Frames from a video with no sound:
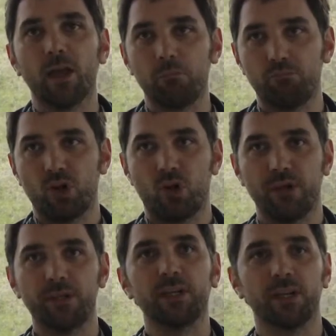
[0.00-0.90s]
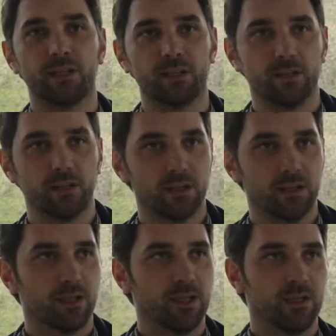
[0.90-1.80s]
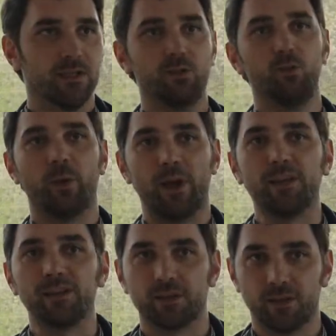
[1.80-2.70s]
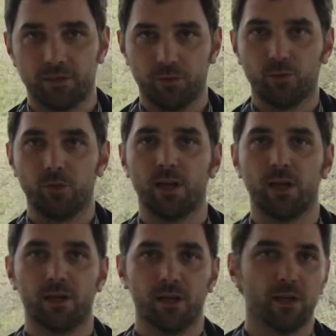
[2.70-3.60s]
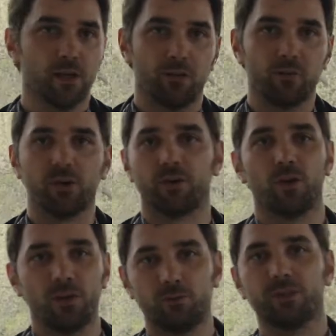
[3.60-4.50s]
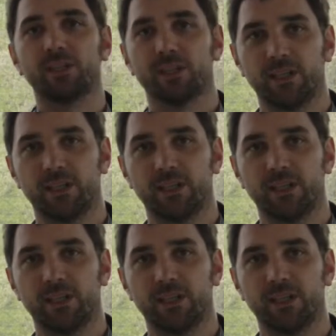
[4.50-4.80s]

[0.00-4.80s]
employed in new ways through, of course, Hollywood,